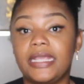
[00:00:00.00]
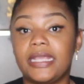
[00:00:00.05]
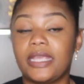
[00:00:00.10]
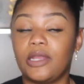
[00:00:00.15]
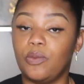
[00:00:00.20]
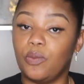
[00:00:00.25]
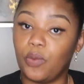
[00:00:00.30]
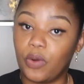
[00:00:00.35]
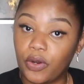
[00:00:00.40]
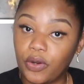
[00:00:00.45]

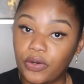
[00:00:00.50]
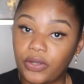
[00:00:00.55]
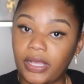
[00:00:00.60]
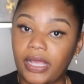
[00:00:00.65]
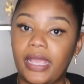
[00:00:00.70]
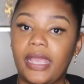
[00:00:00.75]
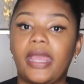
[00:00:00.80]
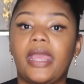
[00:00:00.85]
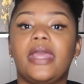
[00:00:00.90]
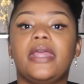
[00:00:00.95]
can
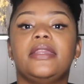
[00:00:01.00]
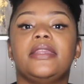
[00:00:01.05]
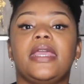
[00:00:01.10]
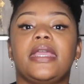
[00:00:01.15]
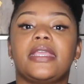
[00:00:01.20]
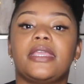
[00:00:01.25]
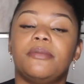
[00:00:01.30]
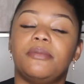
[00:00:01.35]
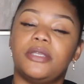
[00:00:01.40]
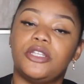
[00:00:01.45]
work and
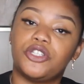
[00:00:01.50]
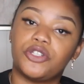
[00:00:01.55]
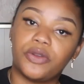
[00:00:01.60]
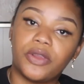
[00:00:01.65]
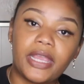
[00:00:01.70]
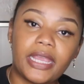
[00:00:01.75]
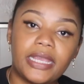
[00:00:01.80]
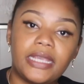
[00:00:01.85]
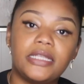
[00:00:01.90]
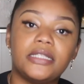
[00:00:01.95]
that can be
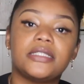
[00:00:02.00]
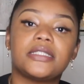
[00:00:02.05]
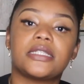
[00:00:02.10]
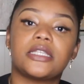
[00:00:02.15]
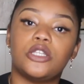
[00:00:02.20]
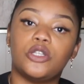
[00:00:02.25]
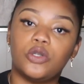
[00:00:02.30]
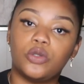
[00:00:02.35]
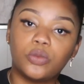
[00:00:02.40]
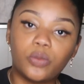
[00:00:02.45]
trained,
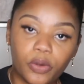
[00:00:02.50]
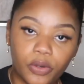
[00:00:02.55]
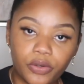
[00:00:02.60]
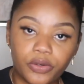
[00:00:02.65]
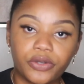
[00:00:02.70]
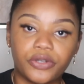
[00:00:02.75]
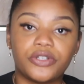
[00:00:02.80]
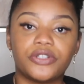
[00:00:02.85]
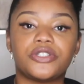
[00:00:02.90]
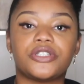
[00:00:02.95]
skilled
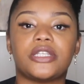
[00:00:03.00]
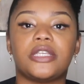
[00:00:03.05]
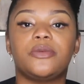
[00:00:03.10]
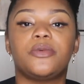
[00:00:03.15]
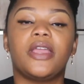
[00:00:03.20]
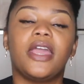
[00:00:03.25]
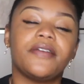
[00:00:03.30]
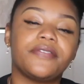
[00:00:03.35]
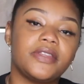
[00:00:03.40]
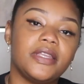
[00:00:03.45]
workers,
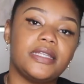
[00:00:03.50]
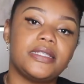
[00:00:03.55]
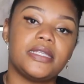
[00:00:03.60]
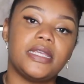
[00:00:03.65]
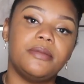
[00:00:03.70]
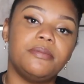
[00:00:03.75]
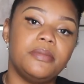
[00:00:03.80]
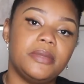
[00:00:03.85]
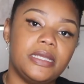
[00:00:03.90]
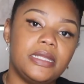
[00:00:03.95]
and we have to
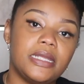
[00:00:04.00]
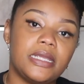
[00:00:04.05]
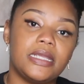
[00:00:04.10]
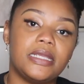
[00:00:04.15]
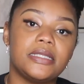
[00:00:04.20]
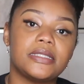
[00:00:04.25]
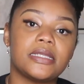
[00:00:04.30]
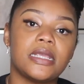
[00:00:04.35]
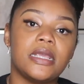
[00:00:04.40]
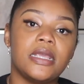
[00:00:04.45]
attend
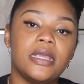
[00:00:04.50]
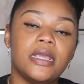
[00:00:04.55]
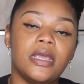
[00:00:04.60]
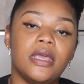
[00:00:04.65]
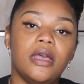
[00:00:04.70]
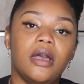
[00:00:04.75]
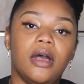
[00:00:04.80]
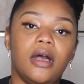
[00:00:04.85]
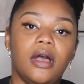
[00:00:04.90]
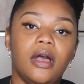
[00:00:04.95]
meetings
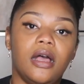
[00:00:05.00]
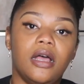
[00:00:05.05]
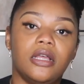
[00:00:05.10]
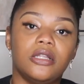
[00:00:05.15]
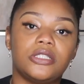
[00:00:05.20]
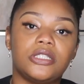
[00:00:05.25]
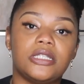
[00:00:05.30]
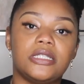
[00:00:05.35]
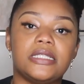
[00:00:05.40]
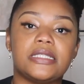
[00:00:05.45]

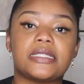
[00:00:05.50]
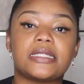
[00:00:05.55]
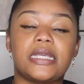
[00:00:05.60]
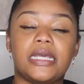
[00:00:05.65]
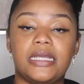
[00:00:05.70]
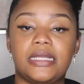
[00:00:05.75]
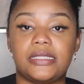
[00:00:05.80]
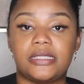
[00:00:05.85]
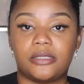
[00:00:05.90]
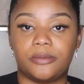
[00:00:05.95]
to
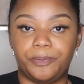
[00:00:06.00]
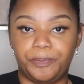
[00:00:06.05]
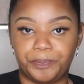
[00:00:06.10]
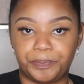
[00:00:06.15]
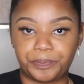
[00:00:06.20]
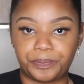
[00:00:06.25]
discuss